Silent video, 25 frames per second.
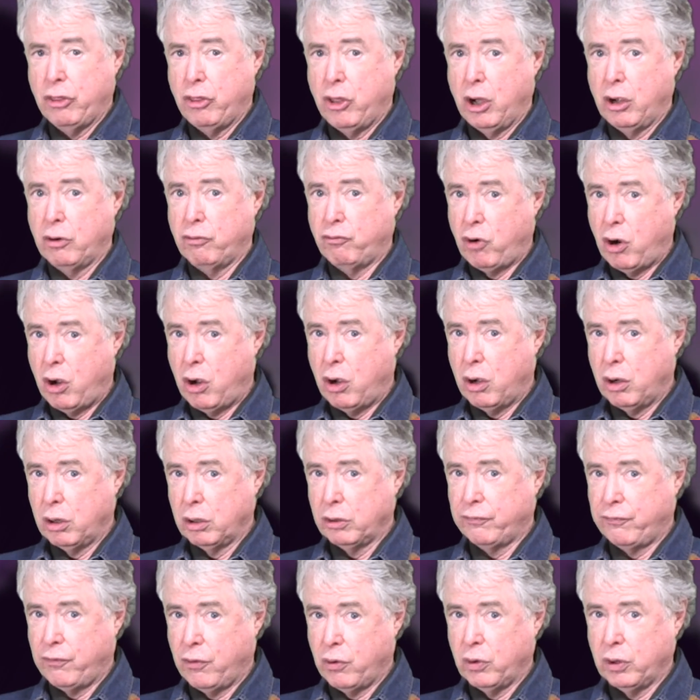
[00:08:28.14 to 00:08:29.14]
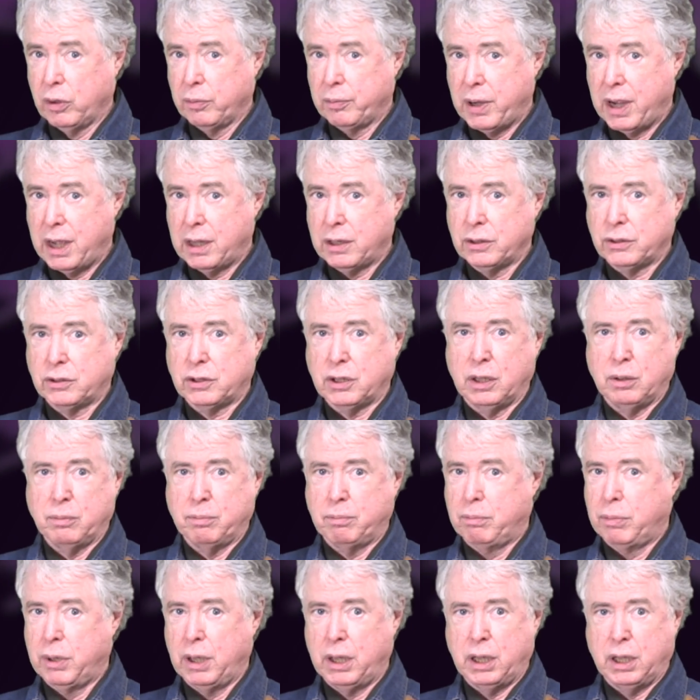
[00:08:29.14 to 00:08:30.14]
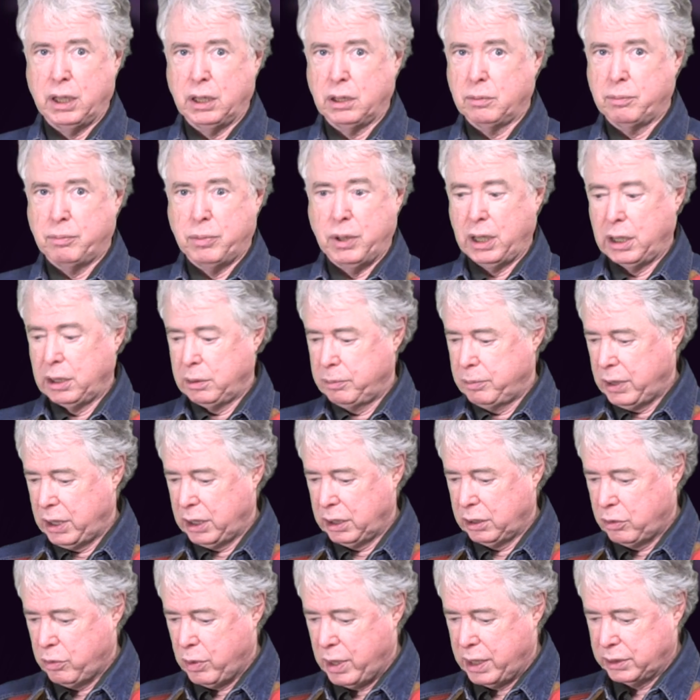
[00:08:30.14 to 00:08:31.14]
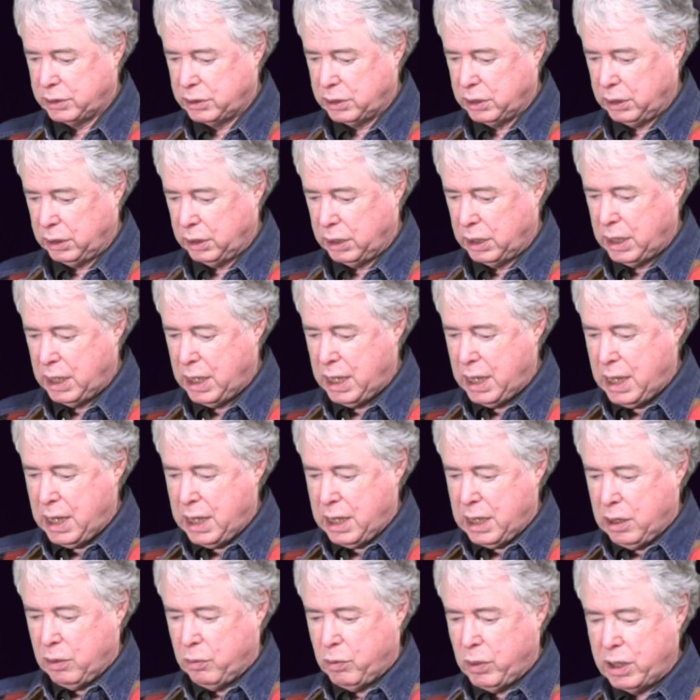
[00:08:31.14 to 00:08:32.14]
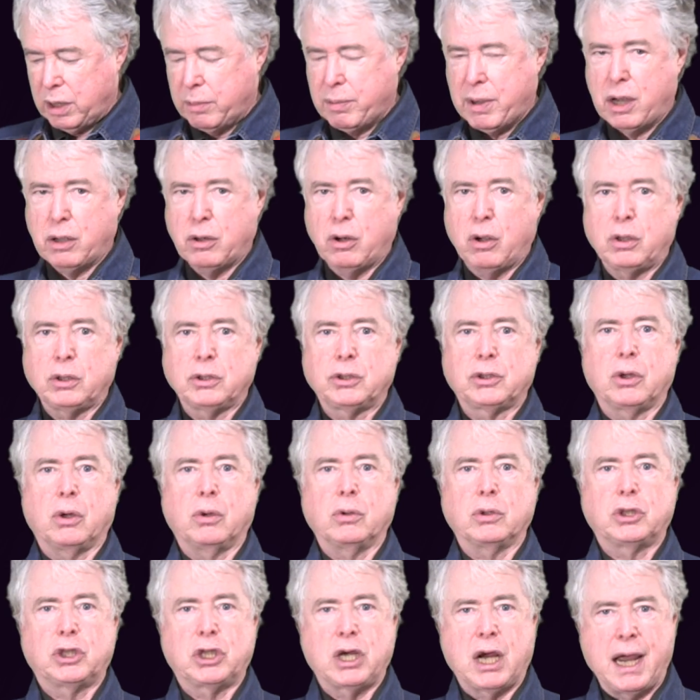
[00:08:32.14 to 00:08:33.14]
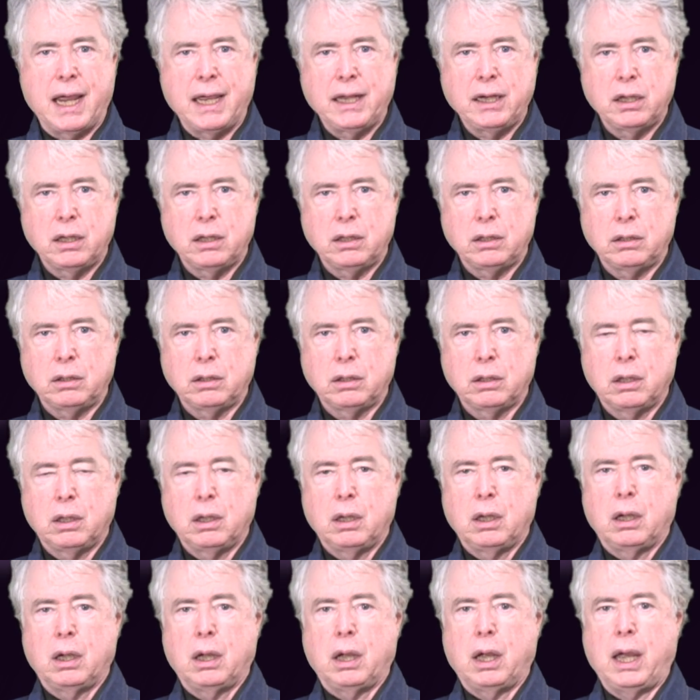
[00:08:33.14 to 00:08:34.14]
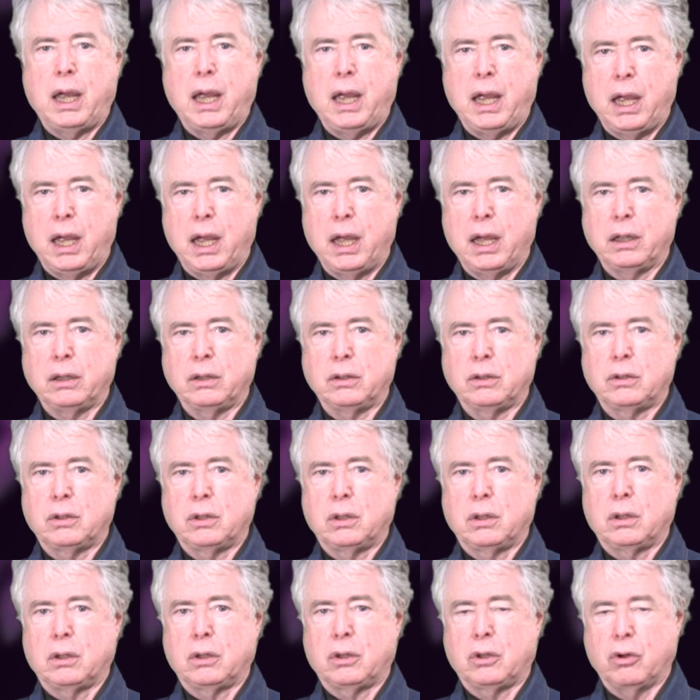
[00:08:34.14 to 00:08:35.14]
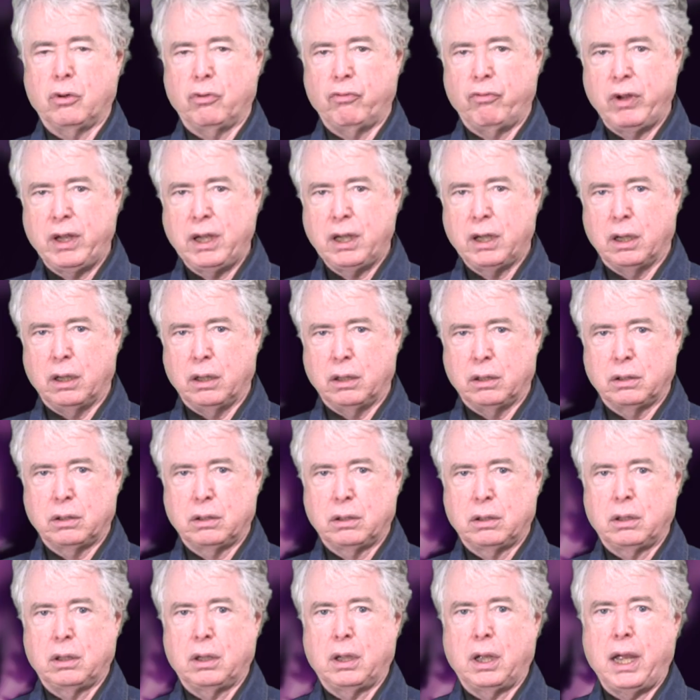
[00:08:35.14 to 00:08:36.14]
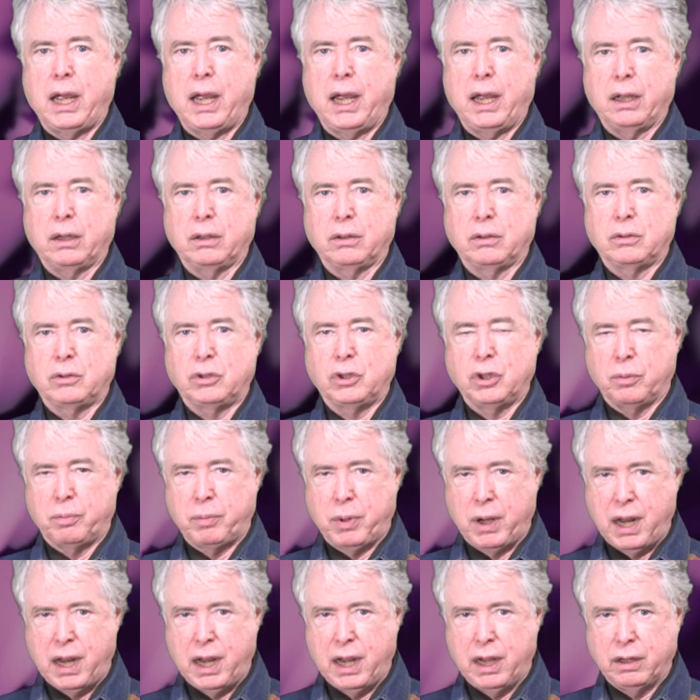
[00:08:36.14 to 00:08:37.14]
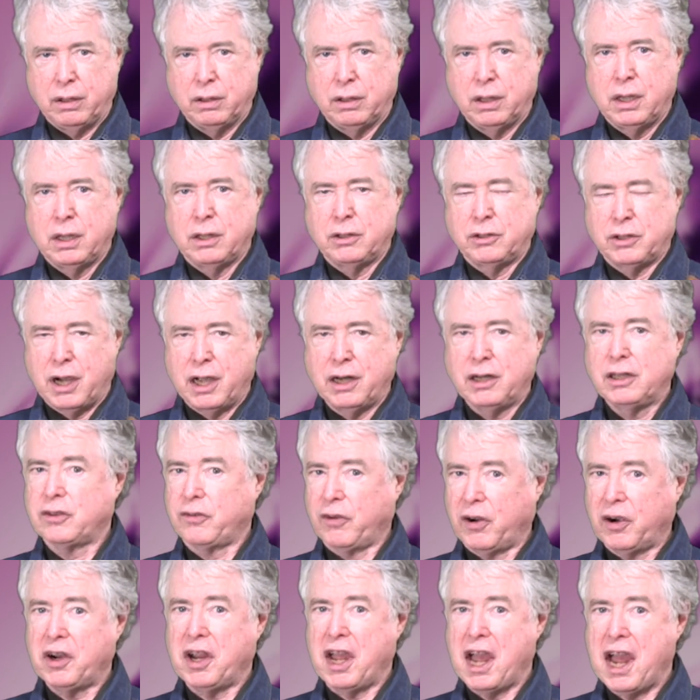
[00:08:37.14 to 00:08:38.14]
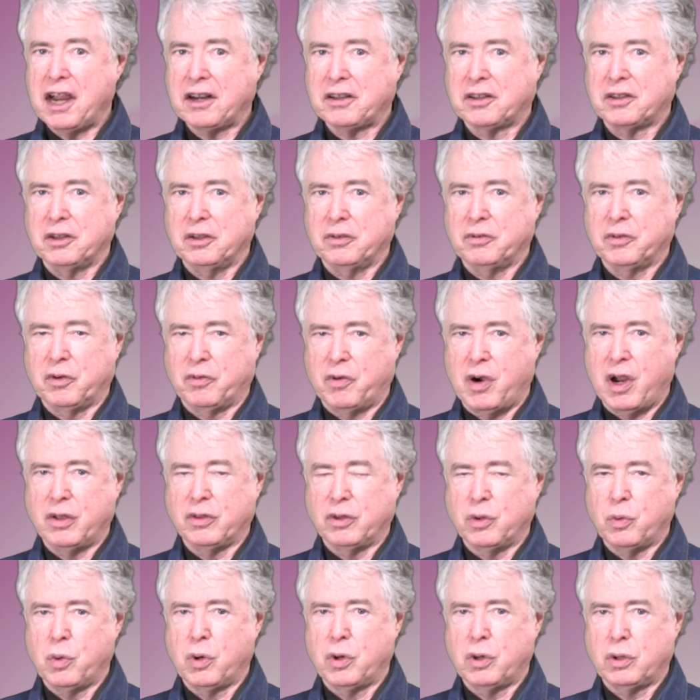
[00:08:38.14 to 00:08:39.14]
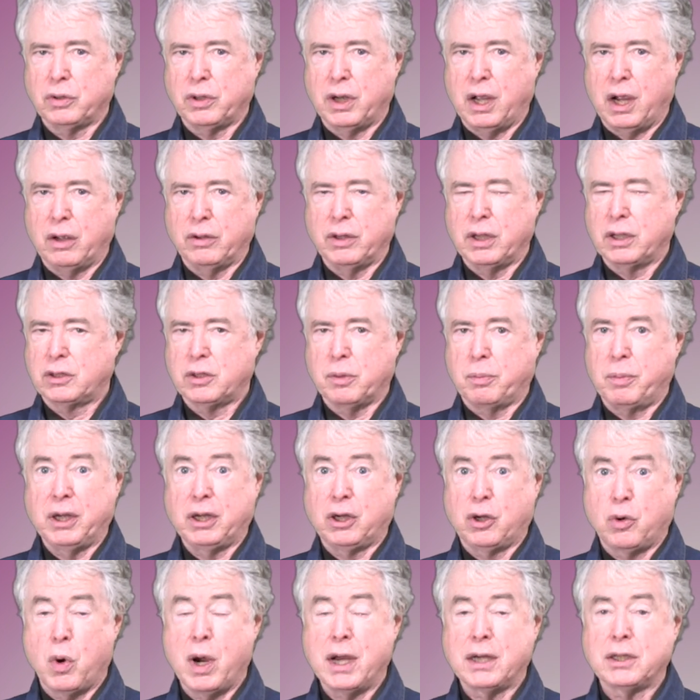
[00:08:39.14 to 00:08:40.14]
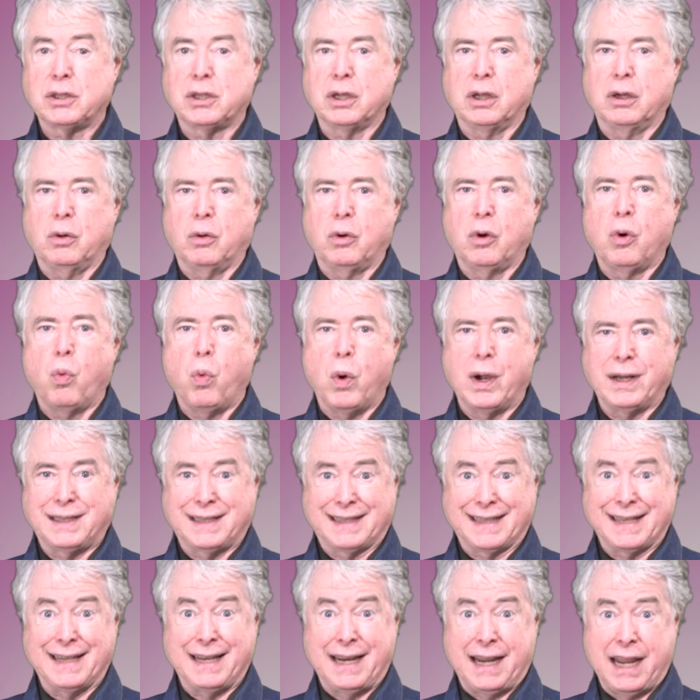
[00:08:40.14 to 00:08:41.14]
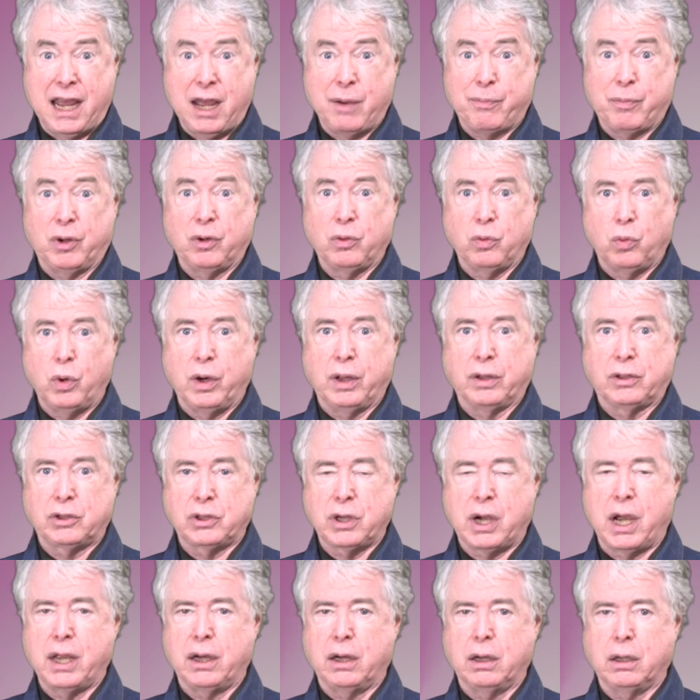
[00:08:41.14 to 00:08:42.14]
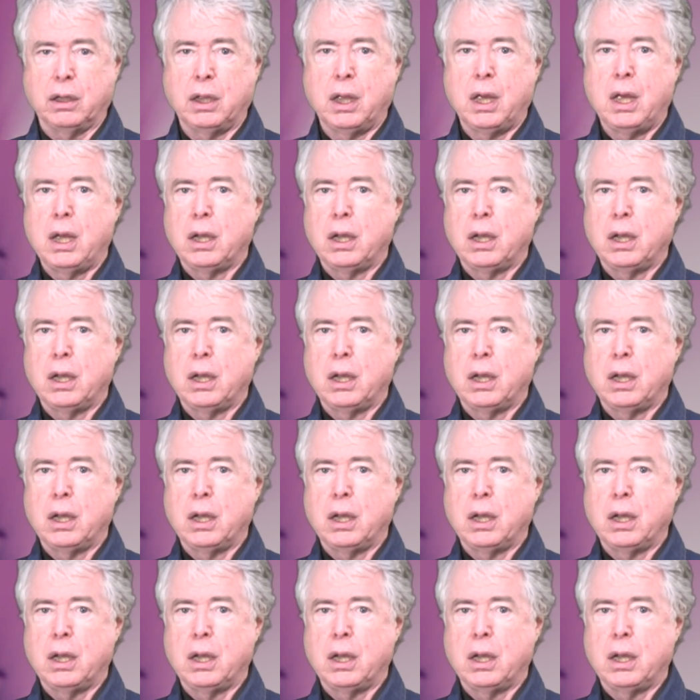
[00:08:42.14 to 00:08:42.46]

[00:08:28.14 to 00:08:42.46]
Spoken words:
the wrong foreign policy? Big, big, big question. What about also China and Korea and Japan? China's very active around the world now, and that's a big question. What's going to happen with China?